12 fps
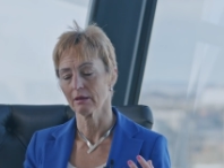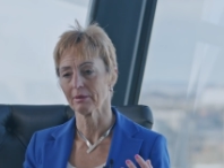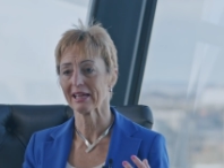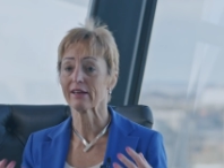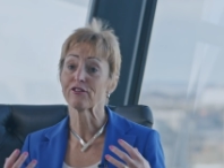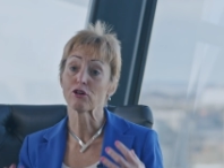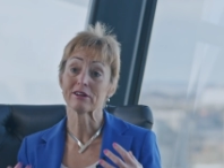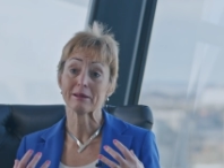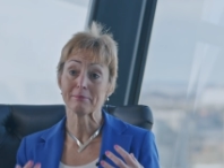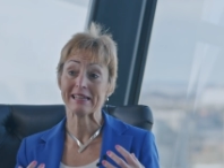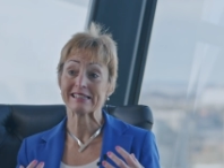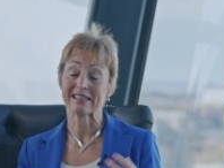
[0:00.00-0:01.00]
But if you're in a
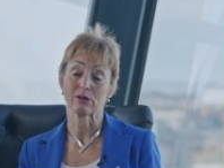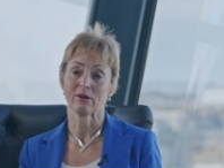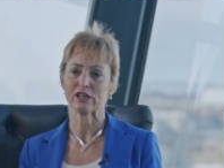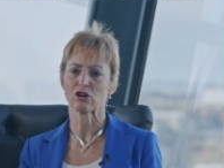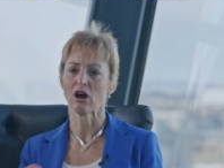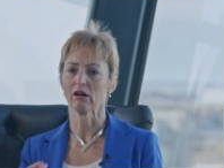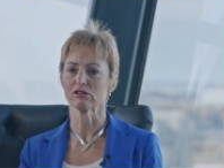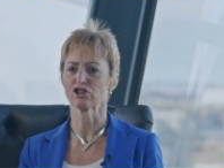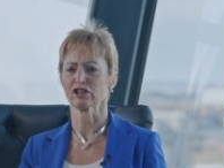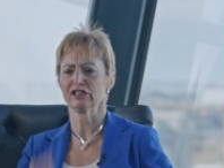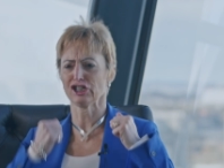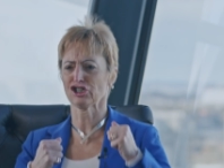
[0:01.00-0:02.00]
meeting where you can't
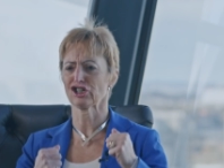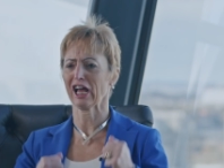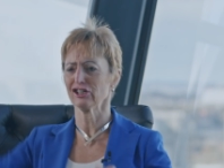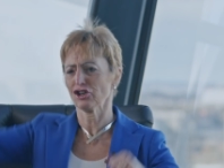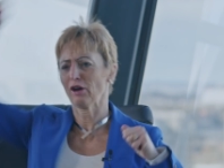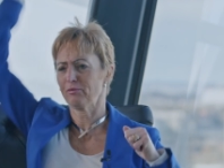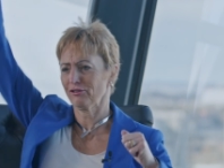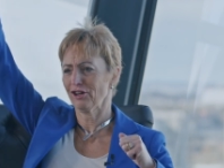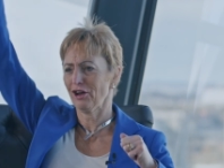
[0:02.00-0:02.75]
suddenly stand up and